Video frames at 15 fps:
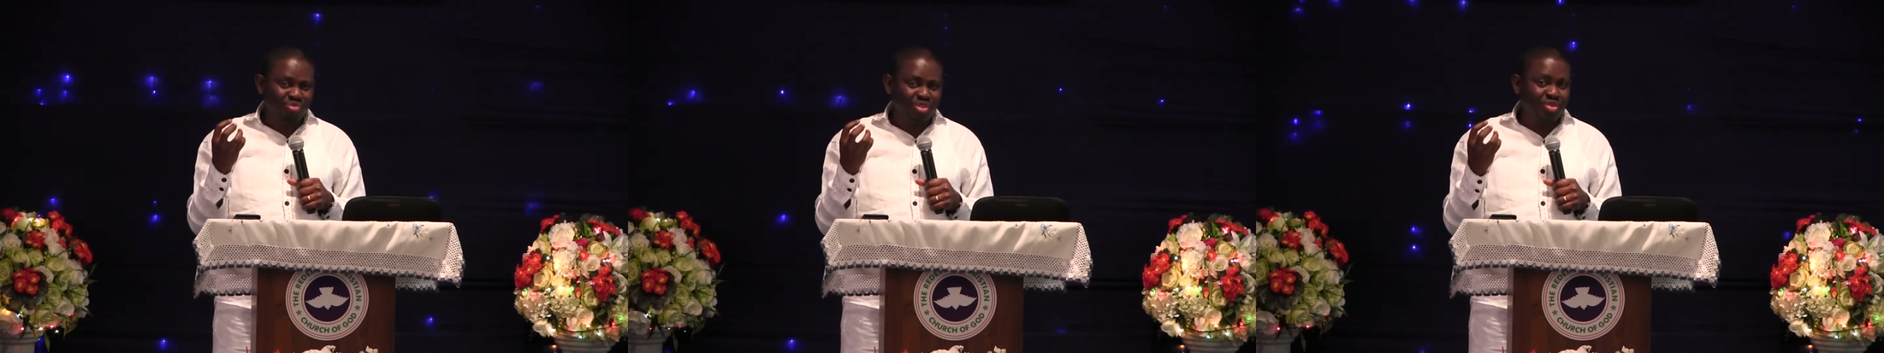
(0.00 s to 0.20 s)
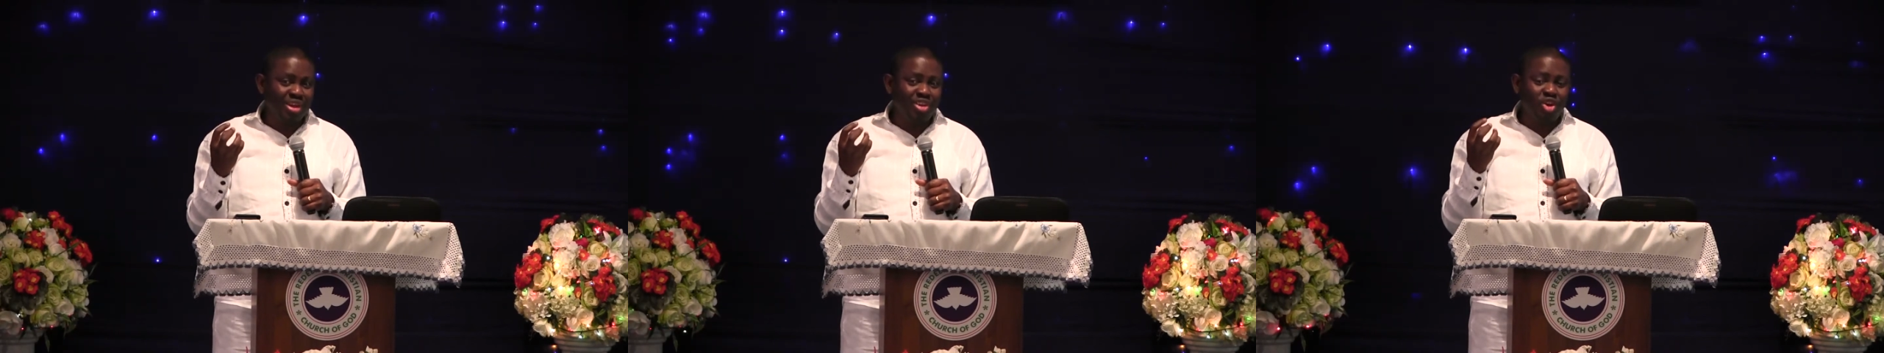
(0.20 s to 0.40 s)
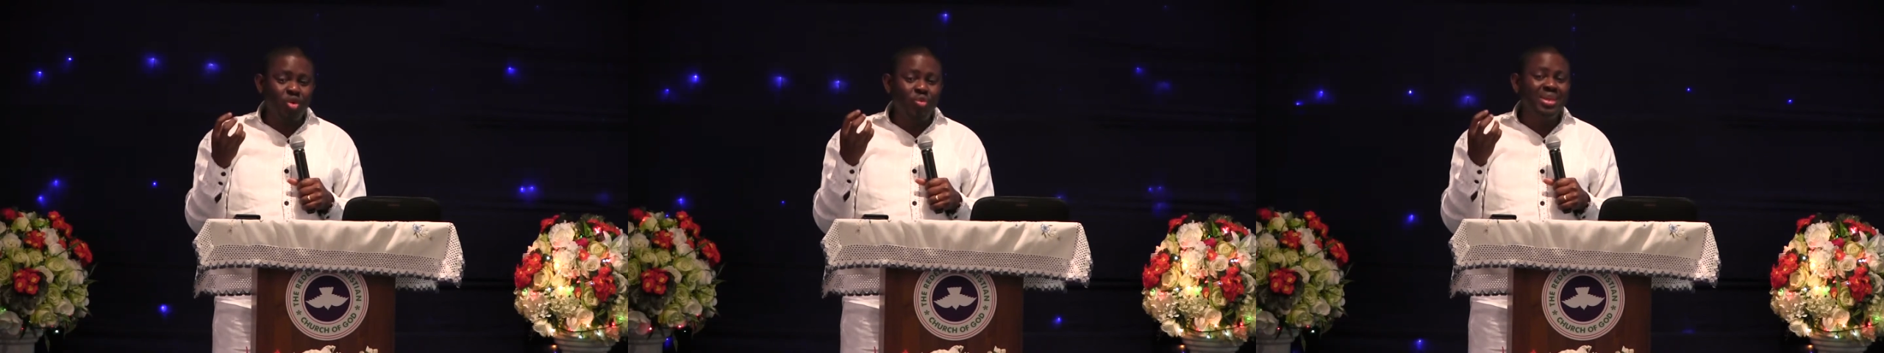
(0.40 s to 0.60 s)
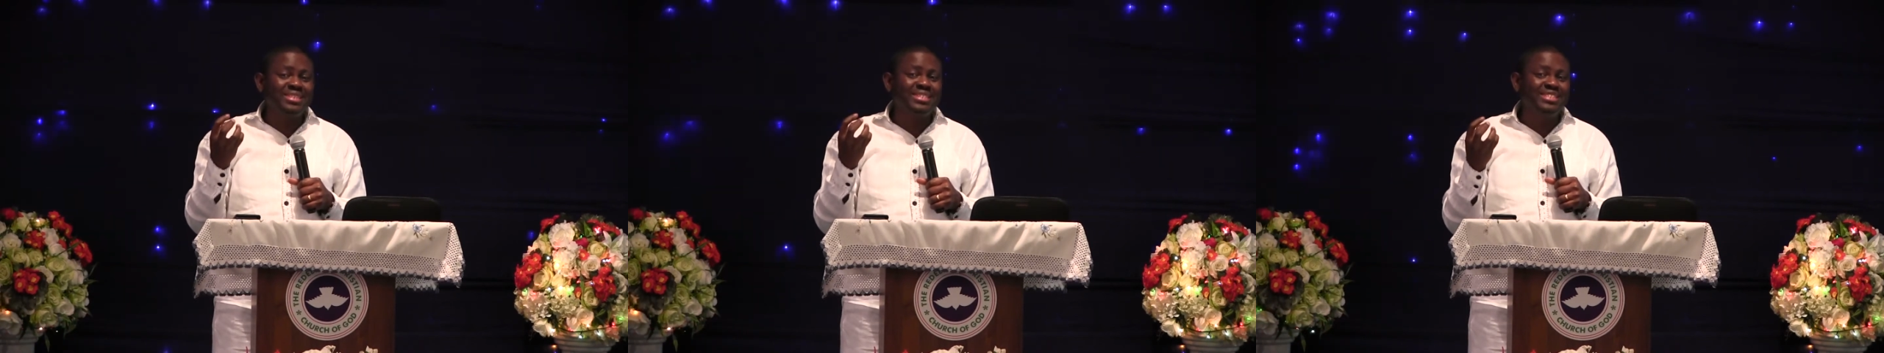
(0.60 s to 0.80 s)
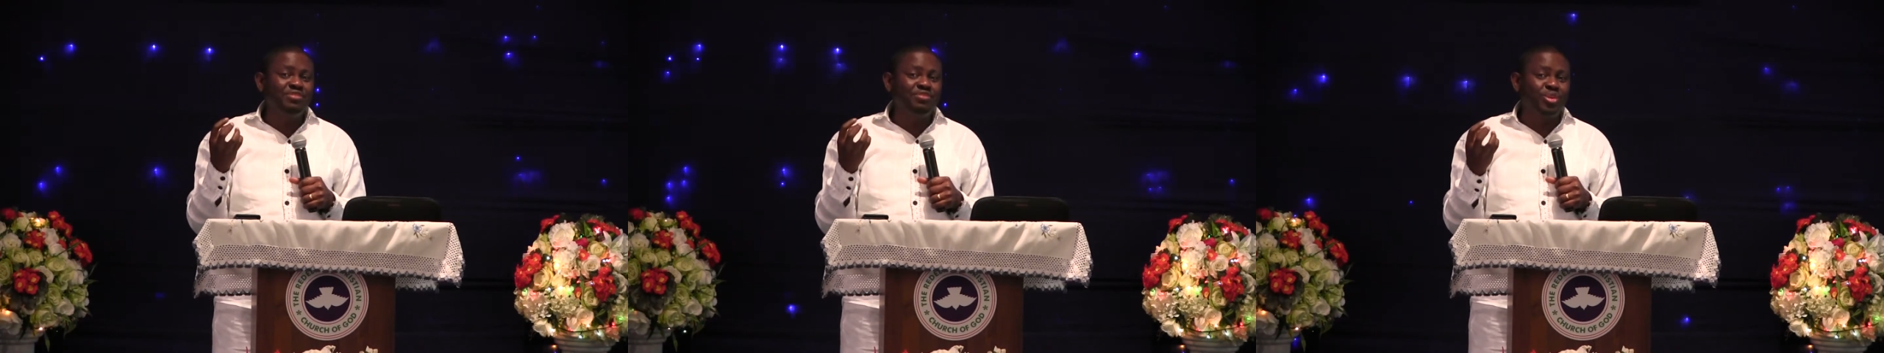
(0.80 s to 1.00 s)
You are not
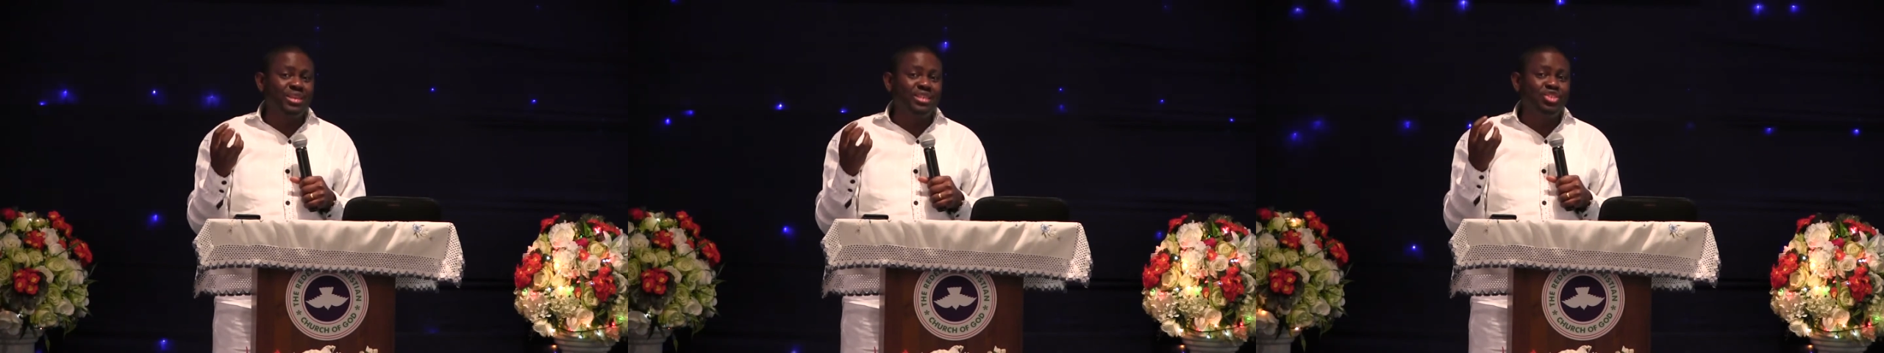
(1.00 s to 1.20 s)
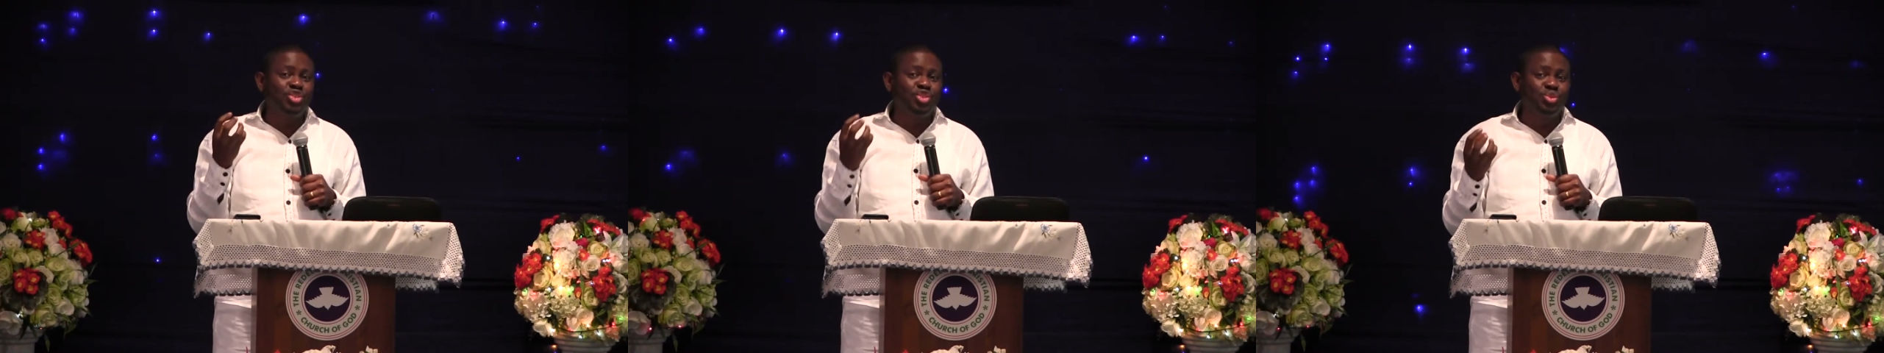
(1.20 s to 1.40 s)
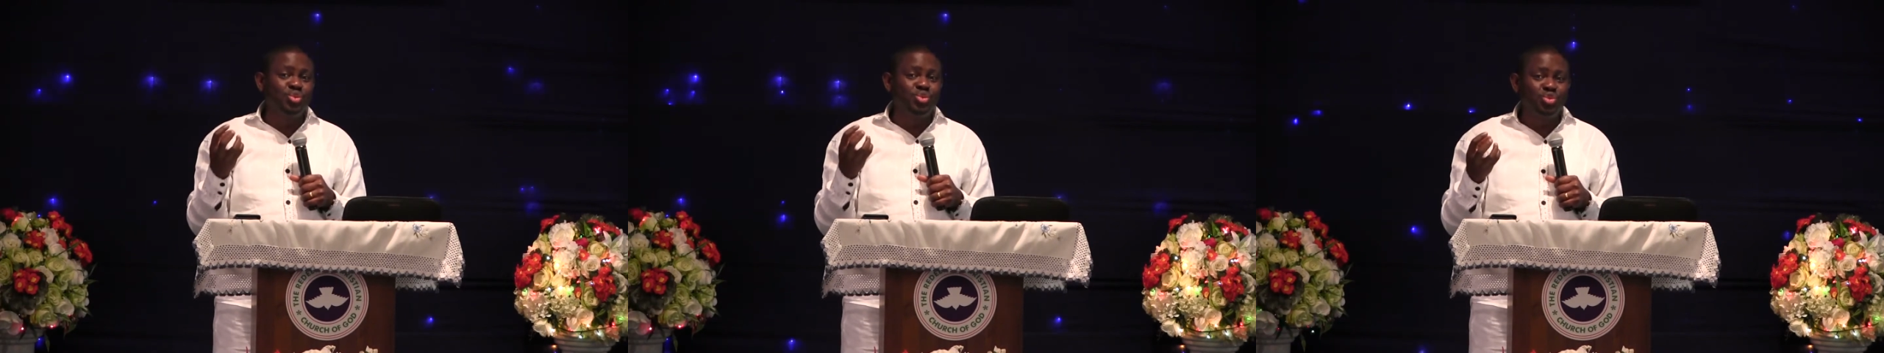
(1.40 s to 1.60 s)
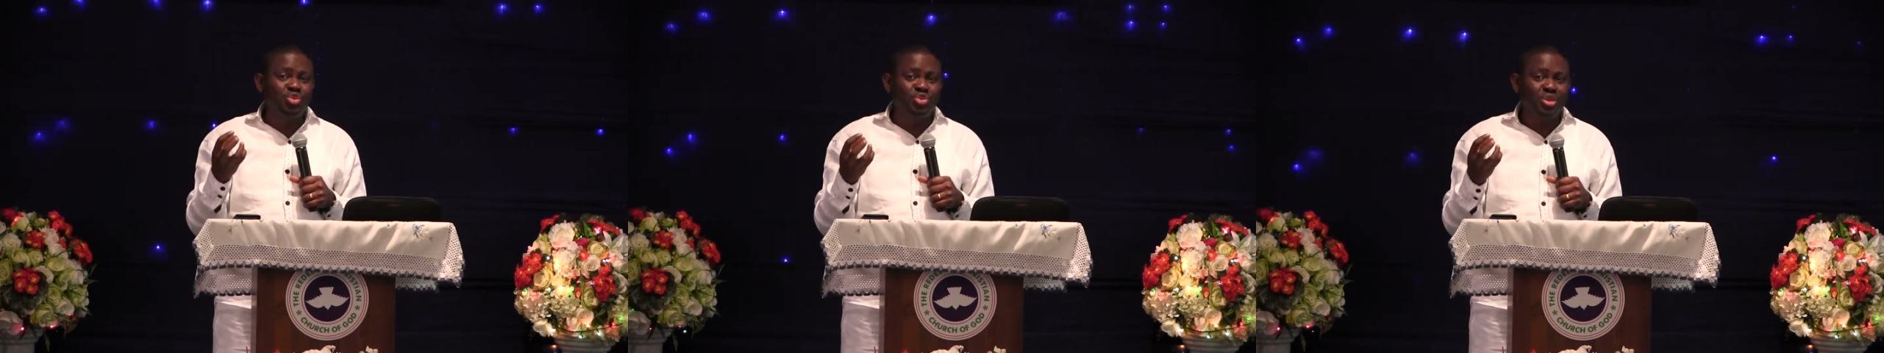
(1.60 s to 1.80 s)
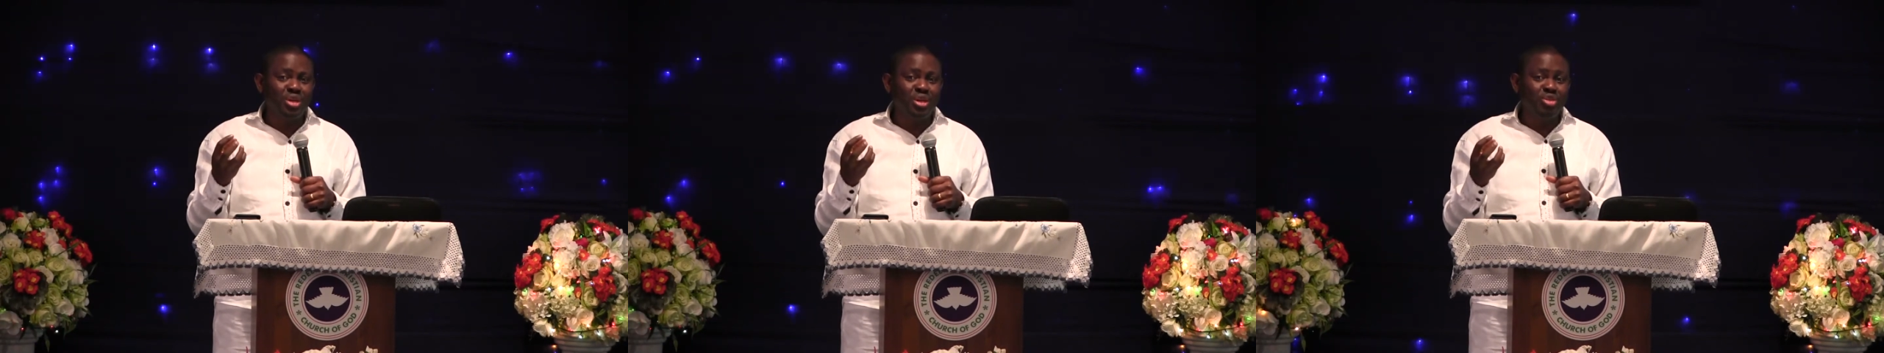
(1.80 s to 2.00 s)
waiting for the
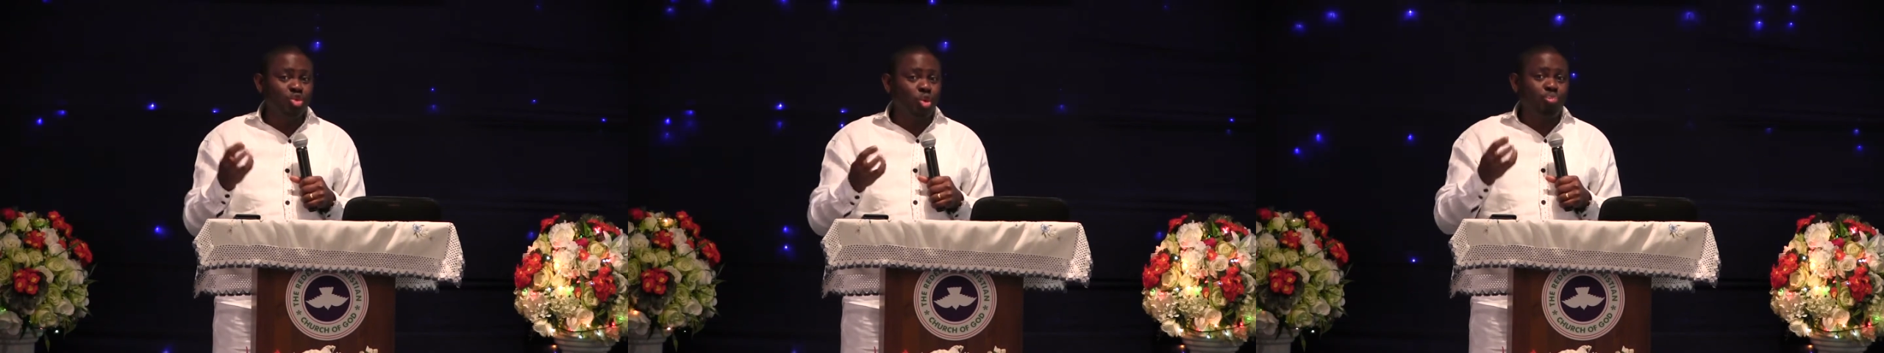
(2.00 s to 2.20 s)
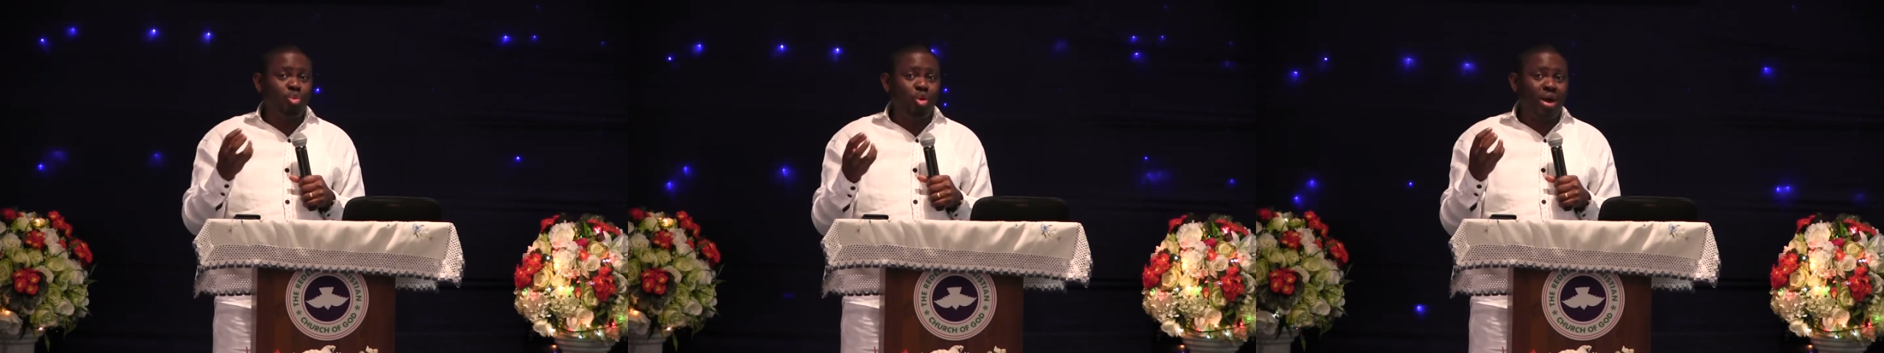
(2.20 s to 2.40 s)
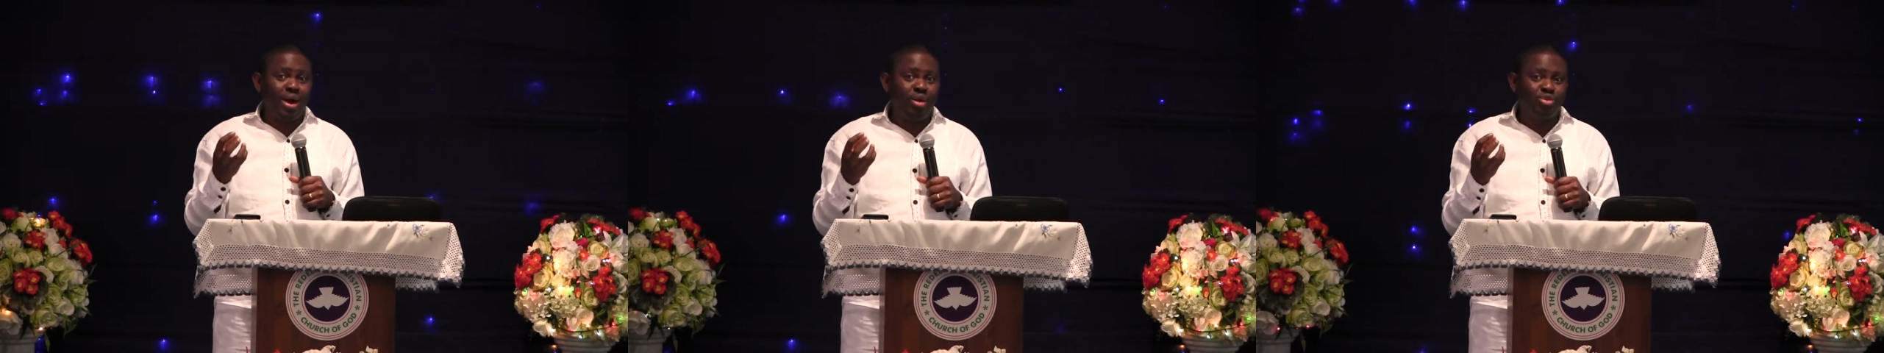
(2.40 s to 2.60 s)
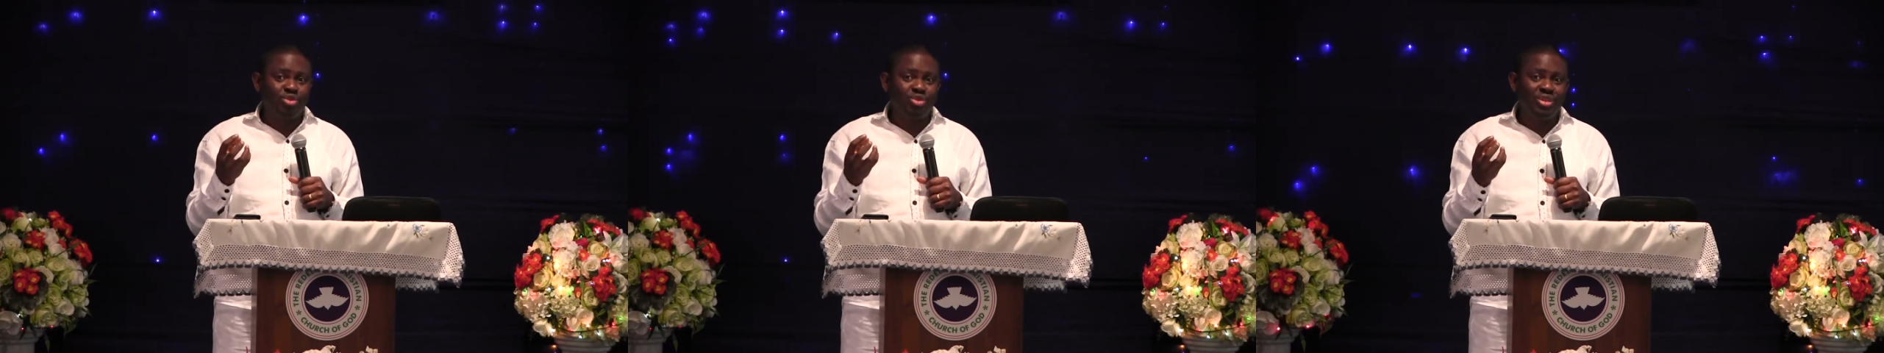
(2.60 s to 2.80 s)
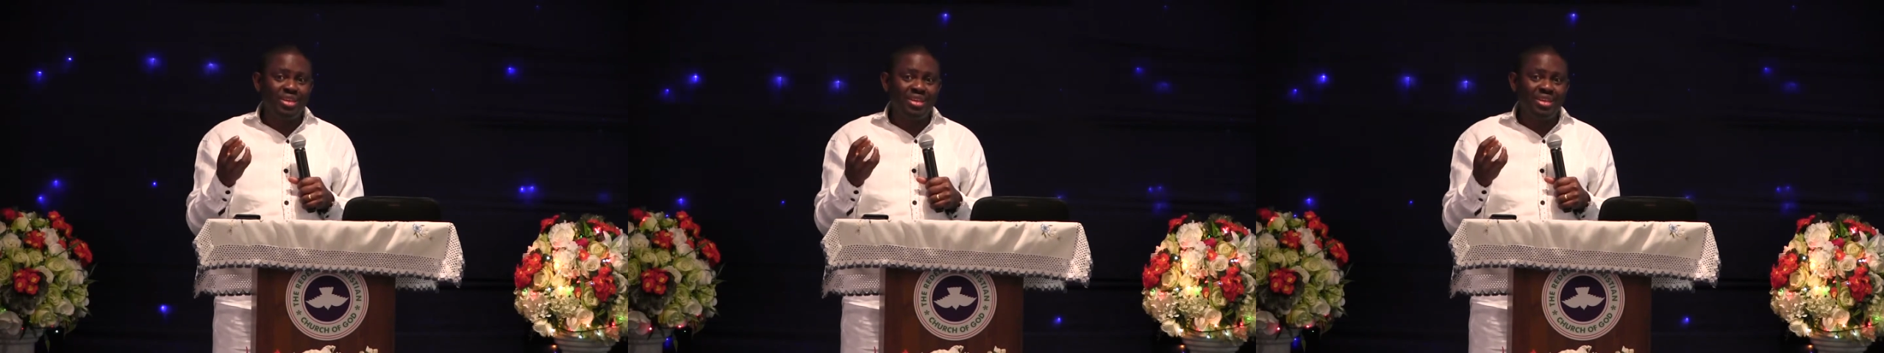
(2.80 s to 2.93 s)
juice to pour out.